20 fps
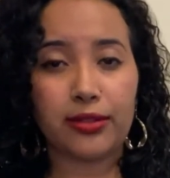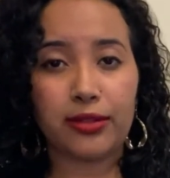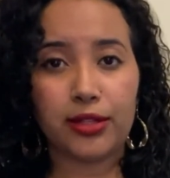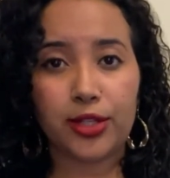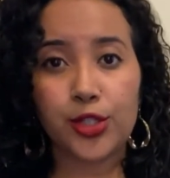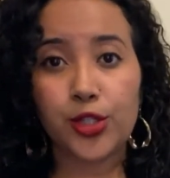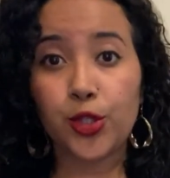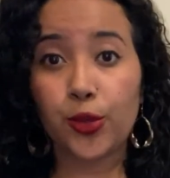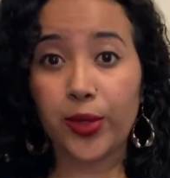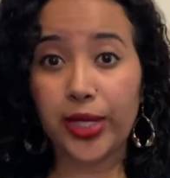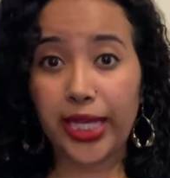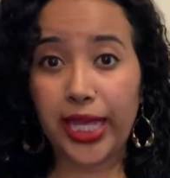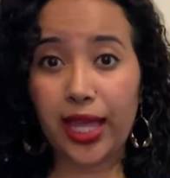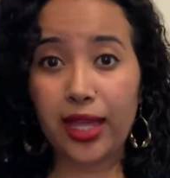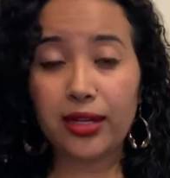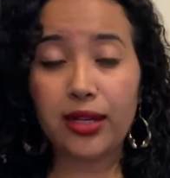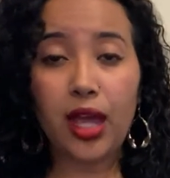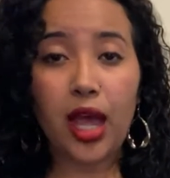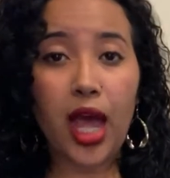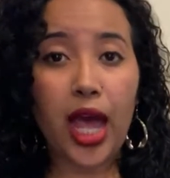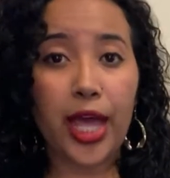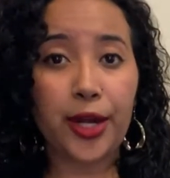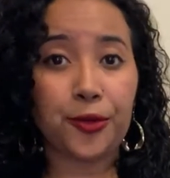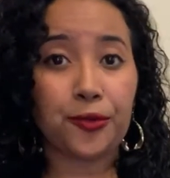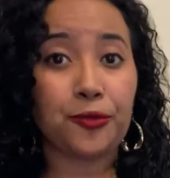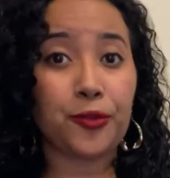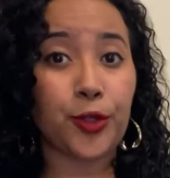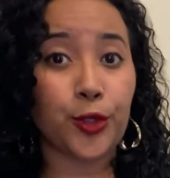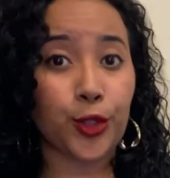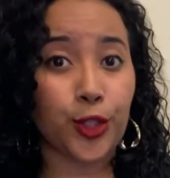So again, I don't
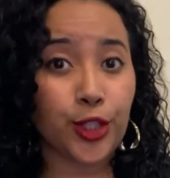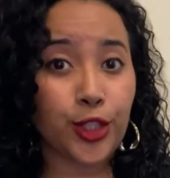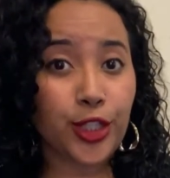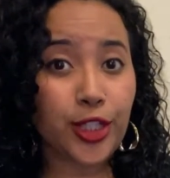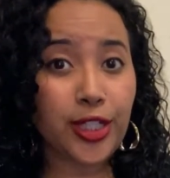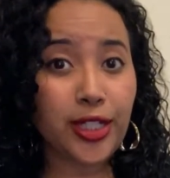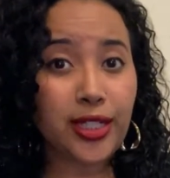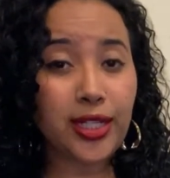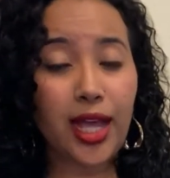feel good.